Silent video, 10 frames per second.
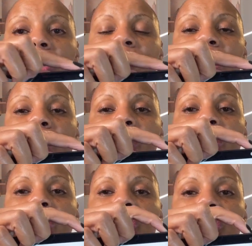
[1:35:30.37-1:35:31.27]
So if I
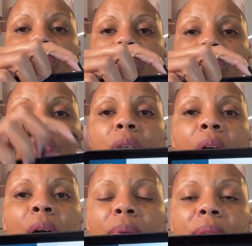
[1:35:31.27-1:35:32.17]
wanted to
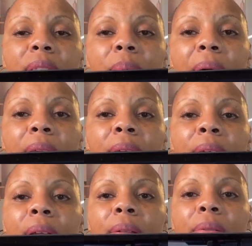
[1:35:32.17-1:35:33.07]
talk with
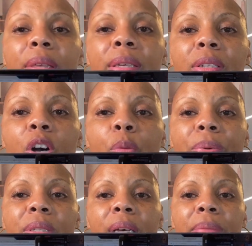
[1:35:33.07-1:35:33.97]
somebody, this
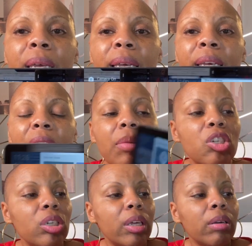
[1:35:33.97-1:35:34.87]
opens up that
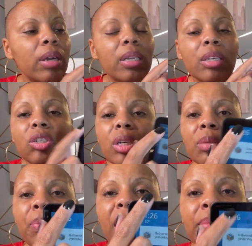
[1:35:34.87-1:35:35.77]
camera shutter and it
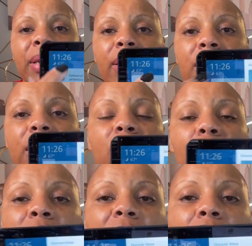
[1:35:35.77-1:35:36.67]
just popped down and said
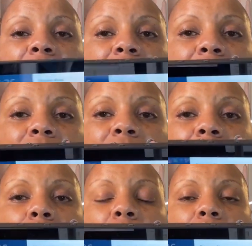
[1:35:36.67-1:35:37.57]
your camera
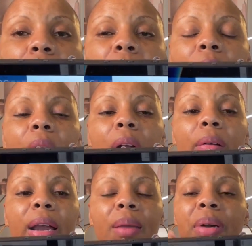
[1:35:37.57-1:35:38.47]
is on.
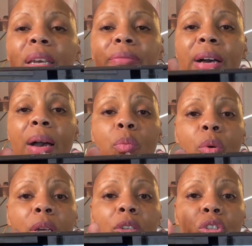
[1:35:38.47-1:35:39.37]
All right, but if I
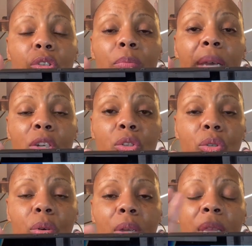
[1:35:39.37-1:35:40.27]
want to make
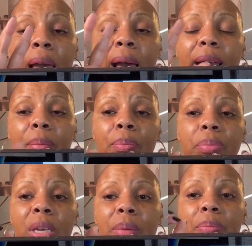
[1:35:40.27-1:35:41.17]
sure that I'm
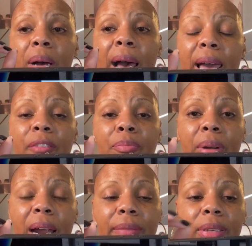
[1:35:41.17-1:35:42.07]
it, I have
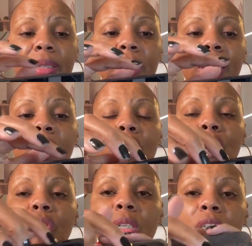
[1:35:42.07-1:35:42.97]
privacy,
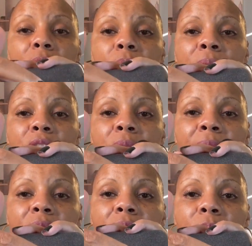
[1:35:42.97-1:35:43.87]
you just switch
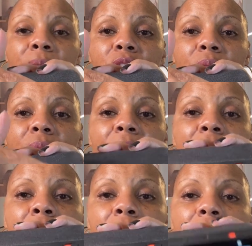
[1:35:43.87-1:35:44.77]
that switch
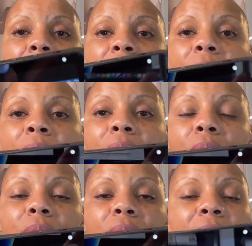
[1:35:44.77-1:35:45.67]
there and it
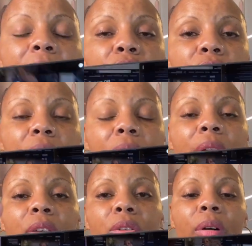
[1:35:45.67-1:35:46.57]
closes that shutter
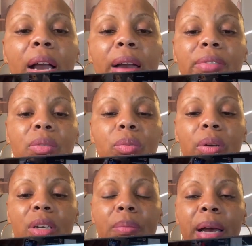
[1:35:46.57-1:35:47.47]
and you don't have to
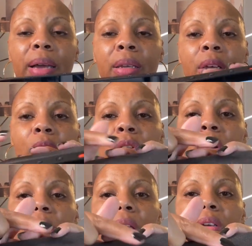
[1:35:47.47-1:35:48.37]
worry about it.
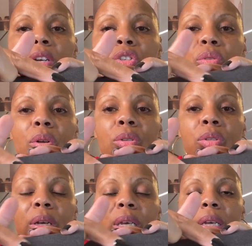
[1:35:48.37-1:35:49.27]
Your other
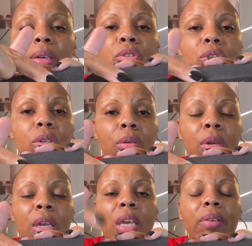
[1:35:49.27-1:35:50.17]
controls are here too.